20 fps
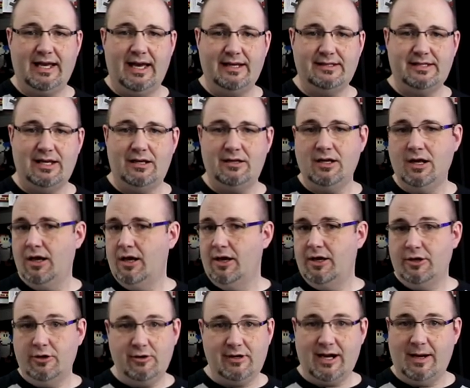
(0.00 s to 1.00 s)
content,
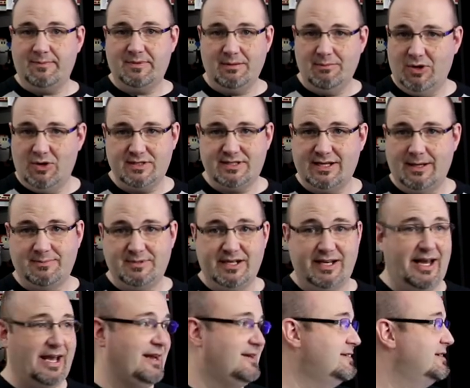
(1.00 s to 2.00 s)
you're kept the most up
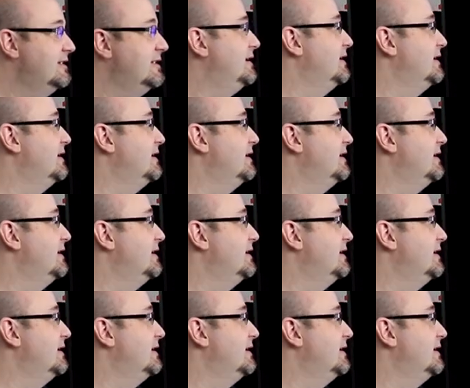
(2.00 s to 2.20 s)
to date.